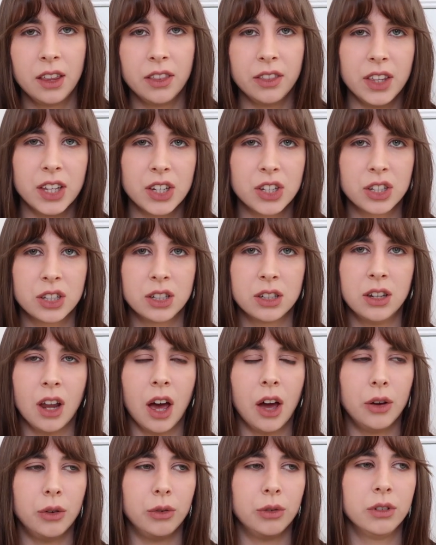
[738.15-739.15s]

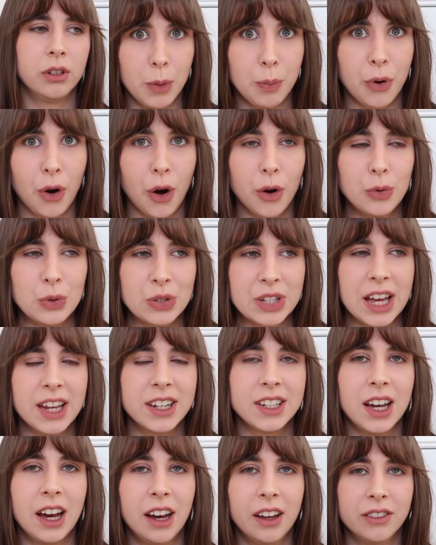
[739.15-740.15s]
The Prose
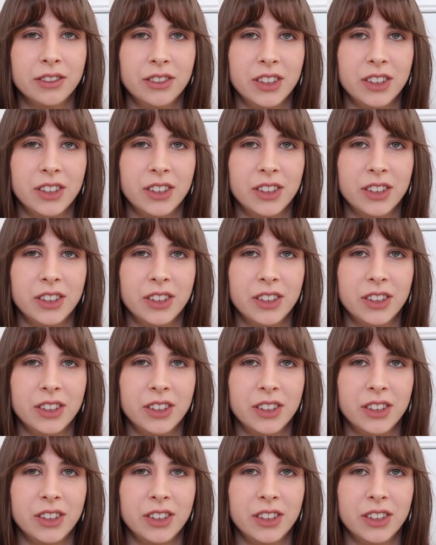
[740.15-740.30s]
Edda.